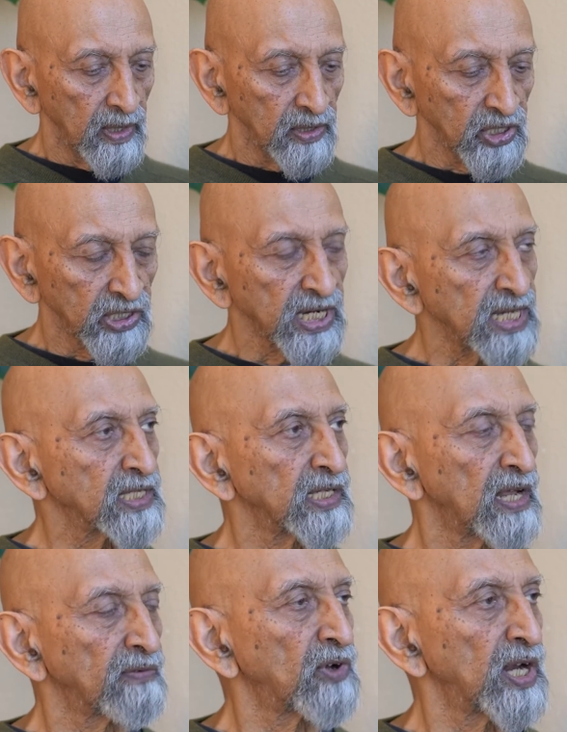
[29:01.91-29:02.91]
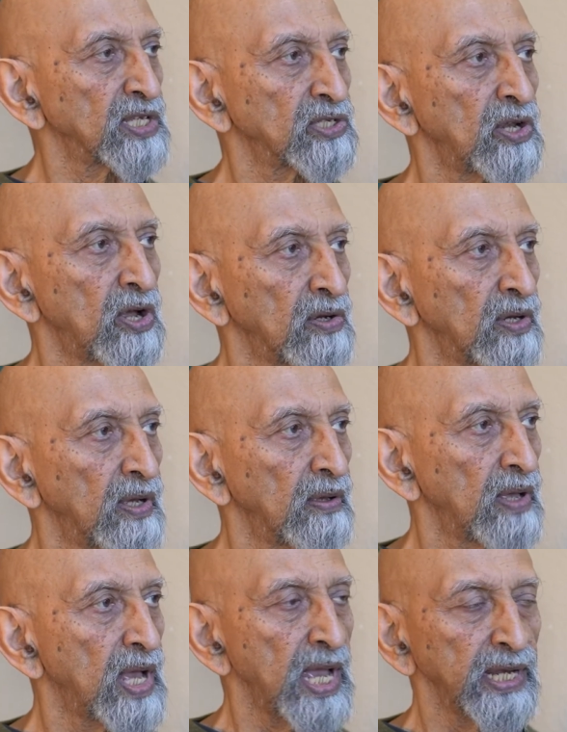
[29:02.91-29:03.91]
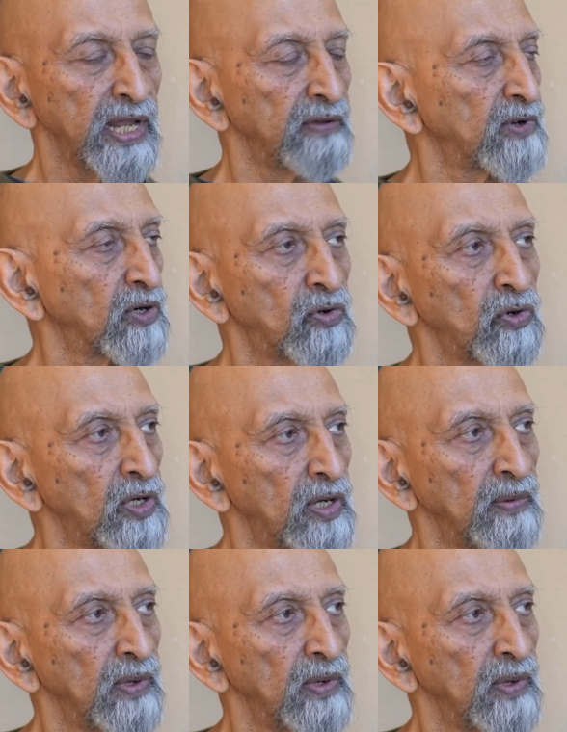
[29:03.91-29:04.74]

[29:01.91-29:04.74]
Shirshasana for as long. I never could.